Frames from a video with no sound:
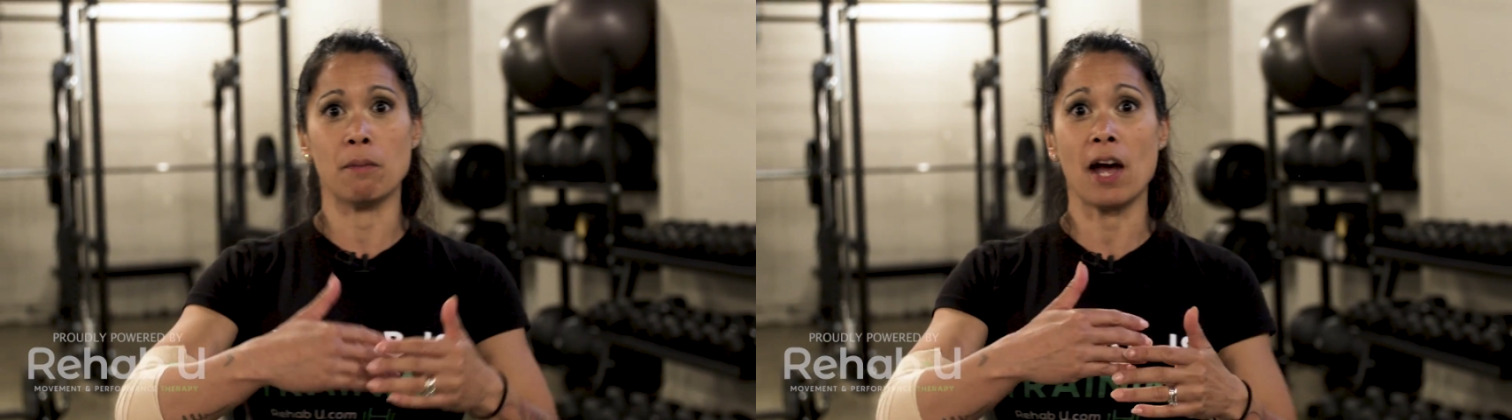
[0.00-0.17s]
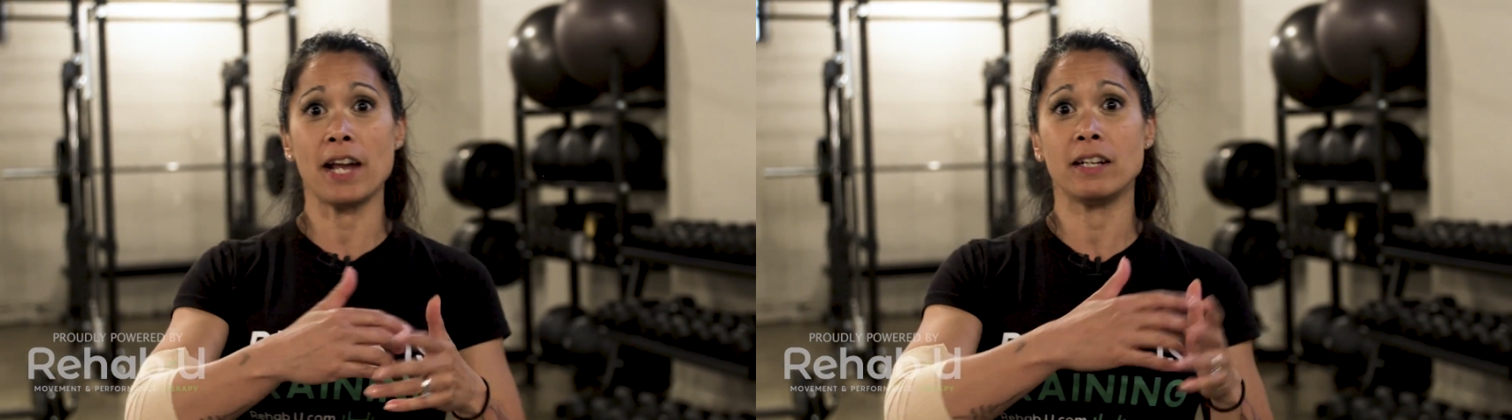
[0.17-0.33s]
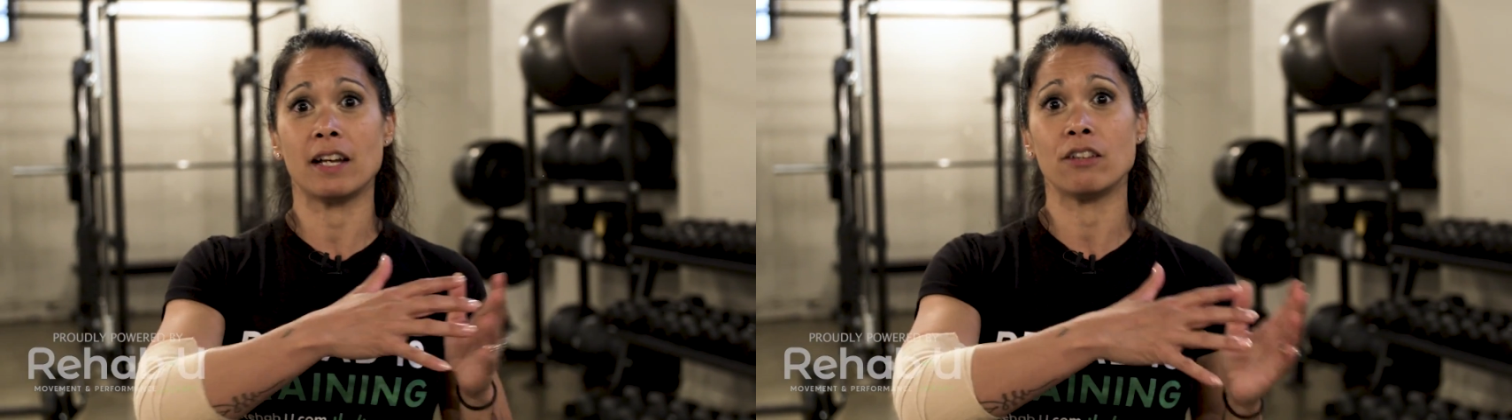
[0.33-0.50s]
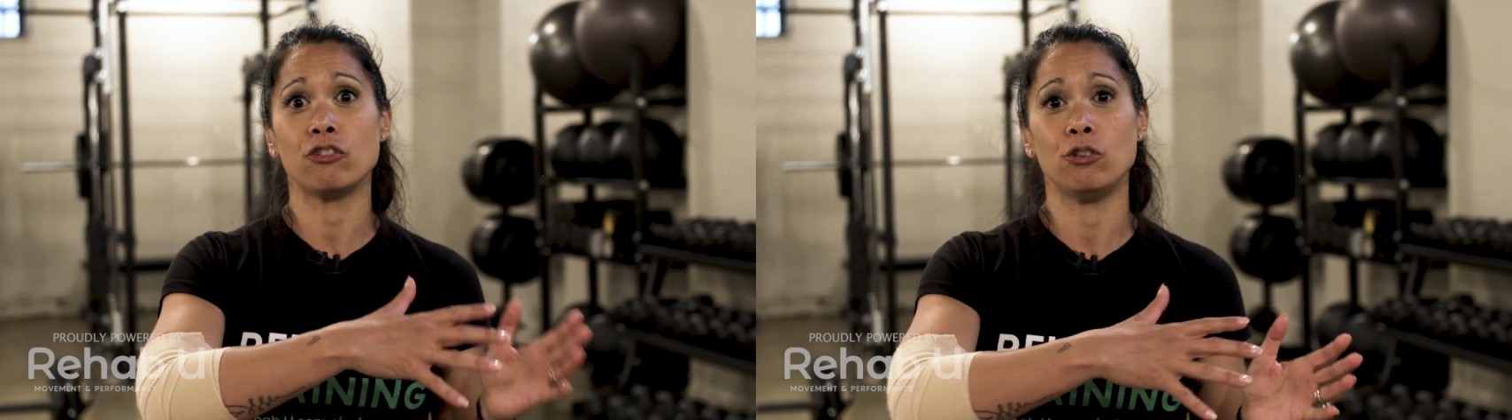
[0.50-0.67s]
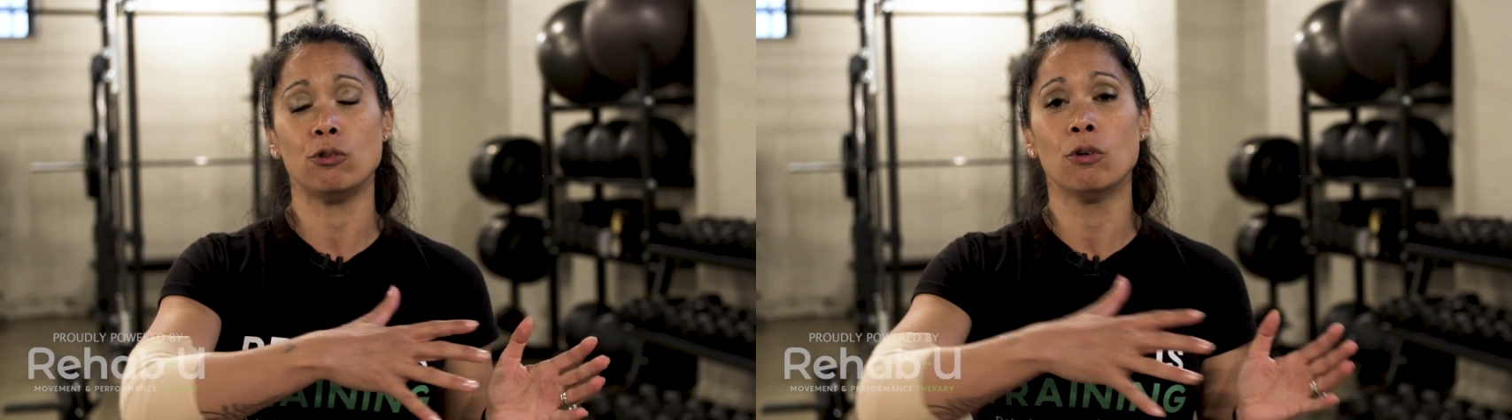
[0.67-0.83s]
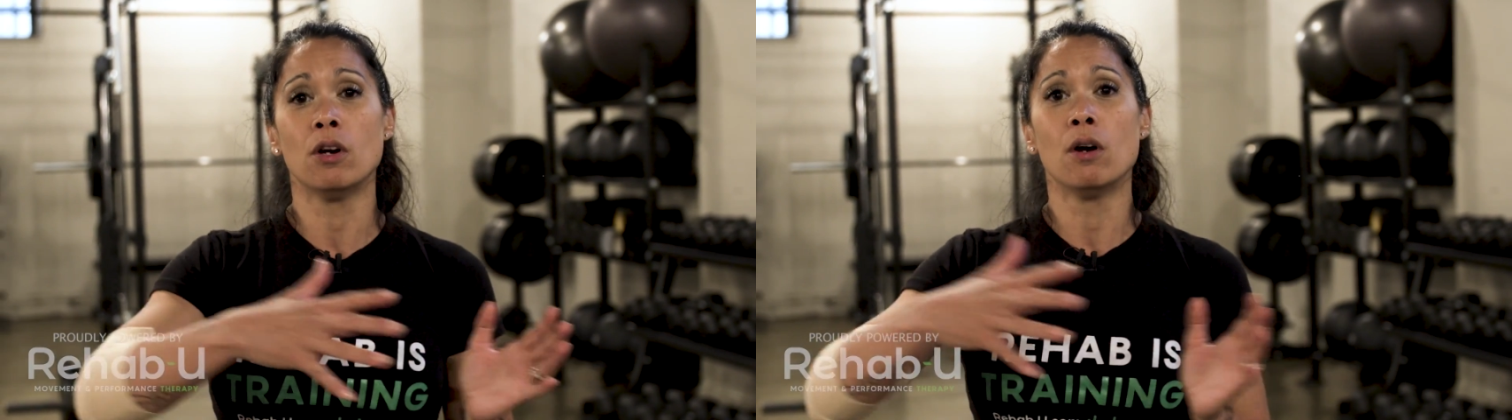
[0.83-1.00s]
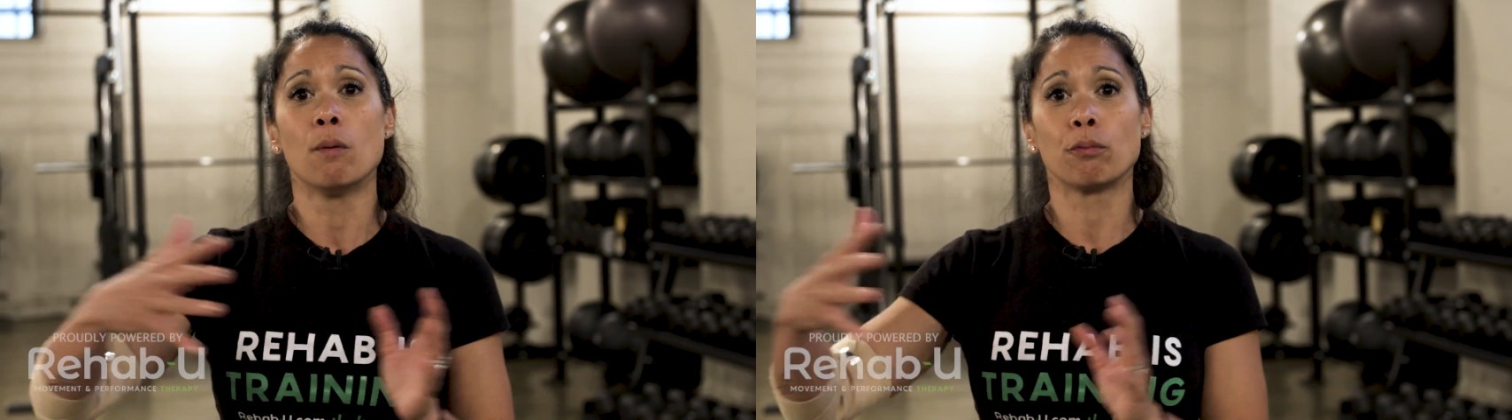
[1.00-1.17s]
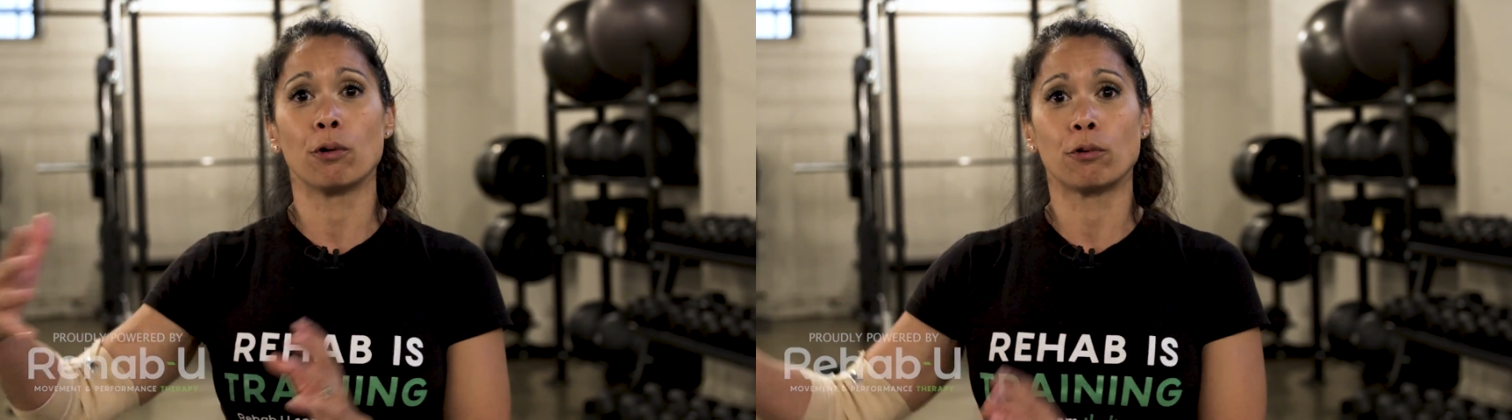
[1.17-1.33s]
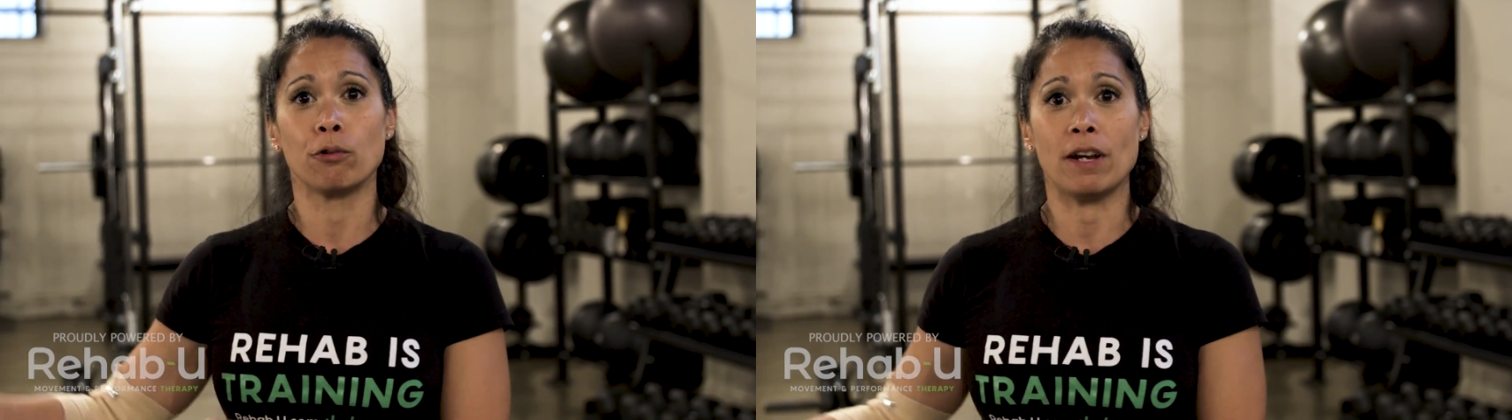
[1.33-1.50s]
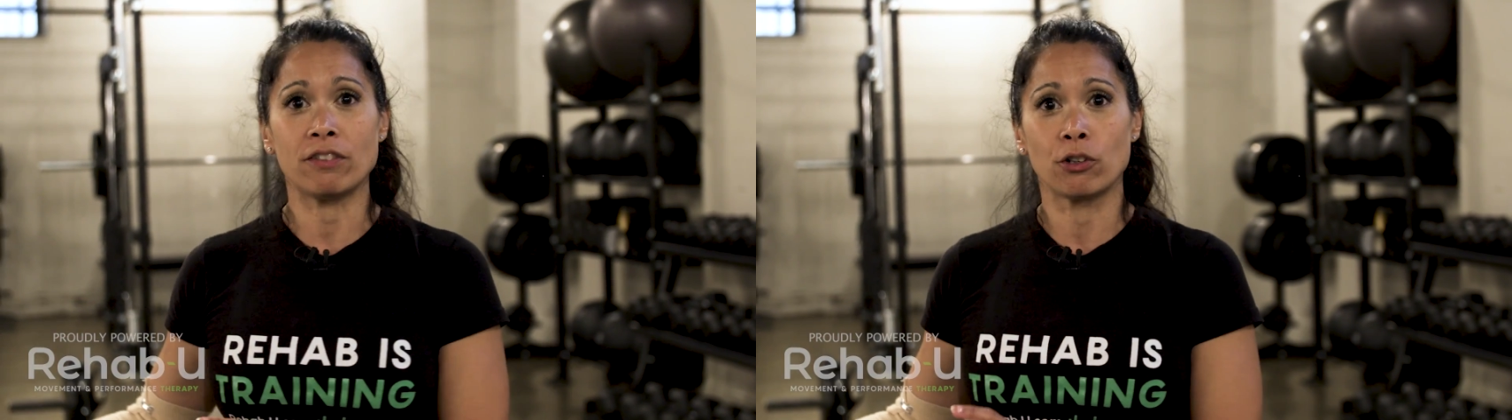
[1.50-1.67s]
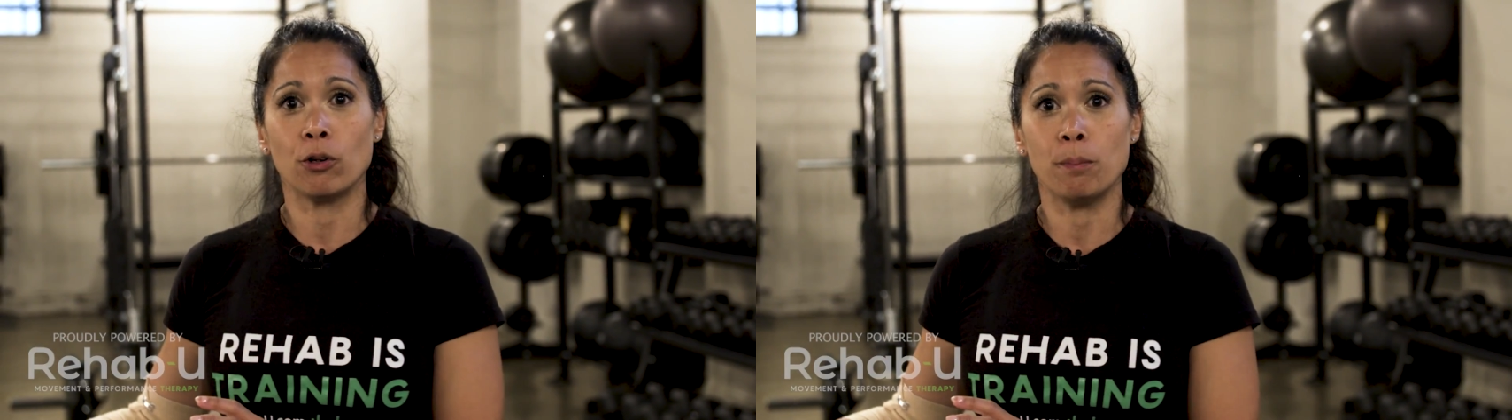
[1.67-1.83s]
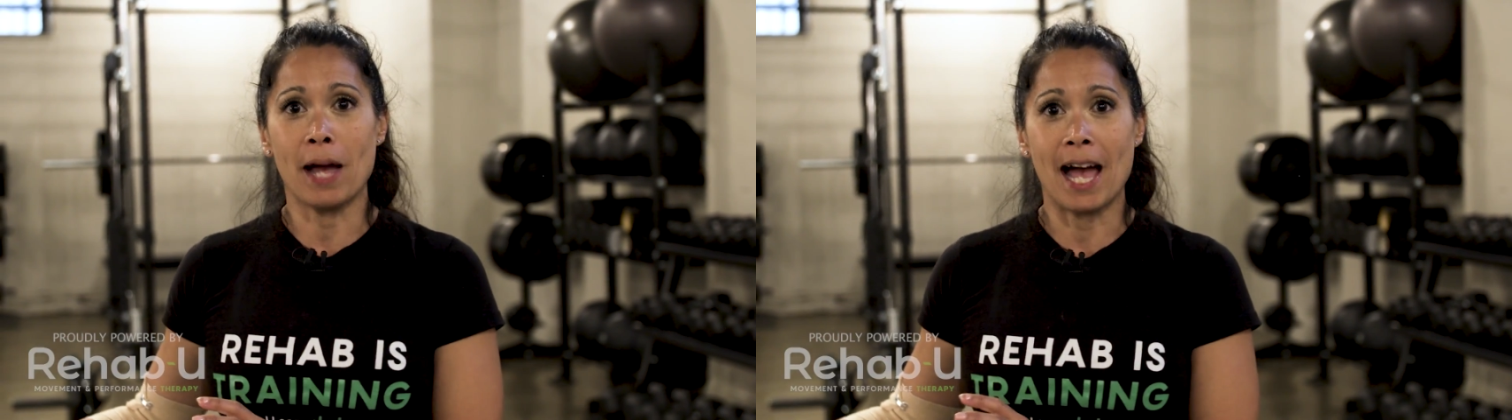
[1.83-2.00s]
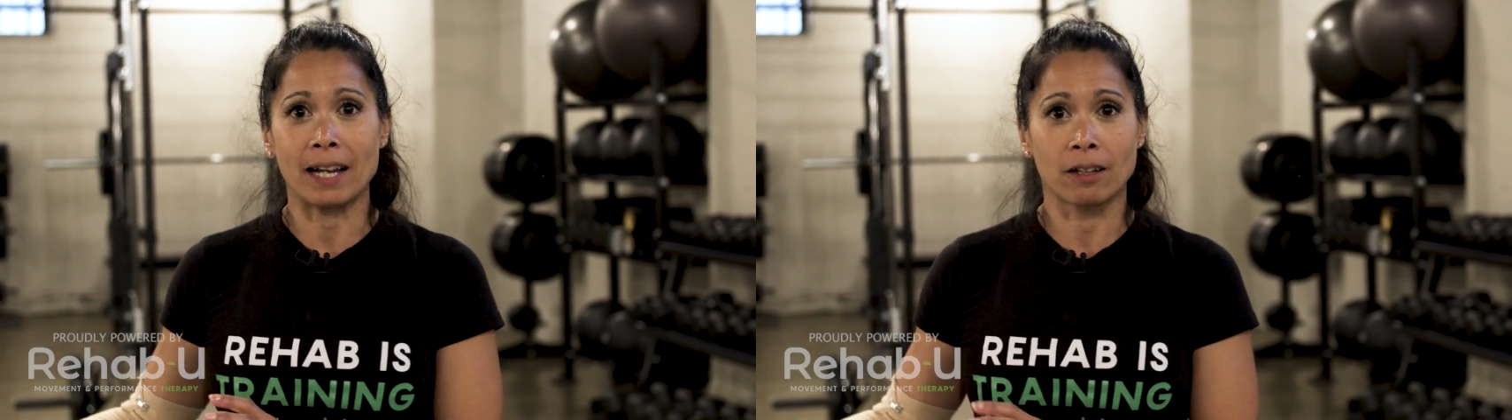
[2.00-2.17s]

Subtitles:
mind as you progress her back.